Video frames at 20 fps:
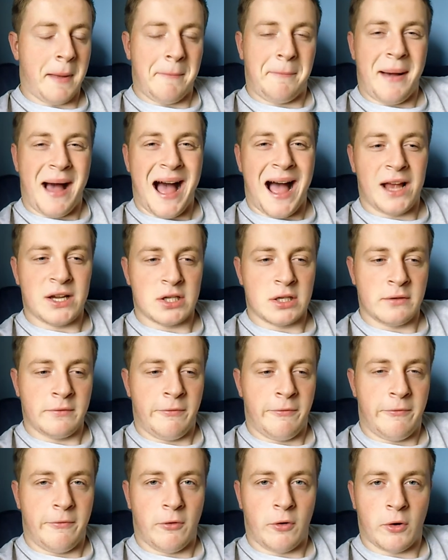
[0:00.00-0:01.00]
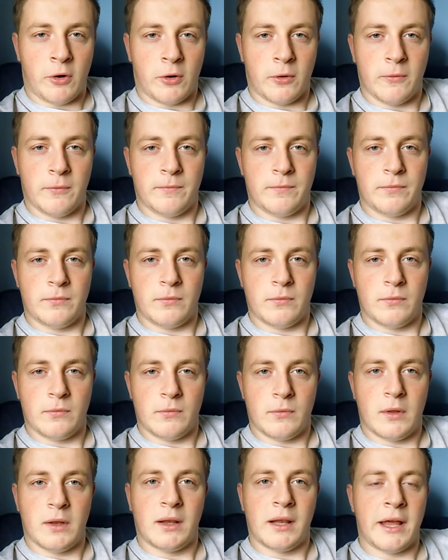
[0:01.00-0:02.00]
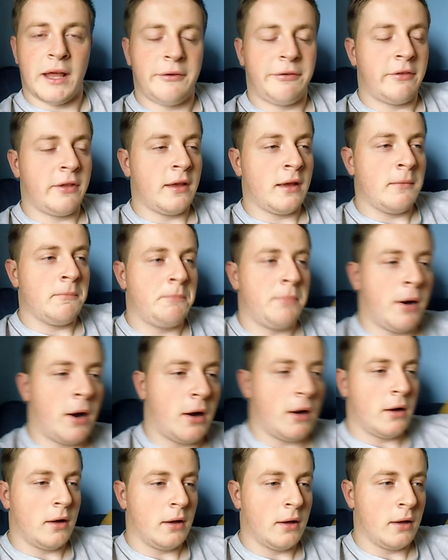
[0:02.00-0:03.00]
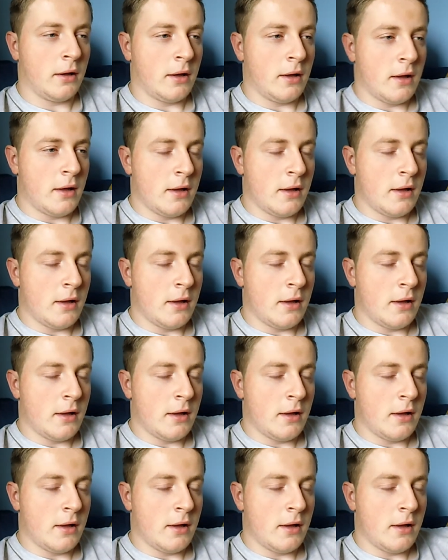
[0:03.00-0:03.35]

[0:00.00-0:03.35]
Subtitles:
my passion for lifting, but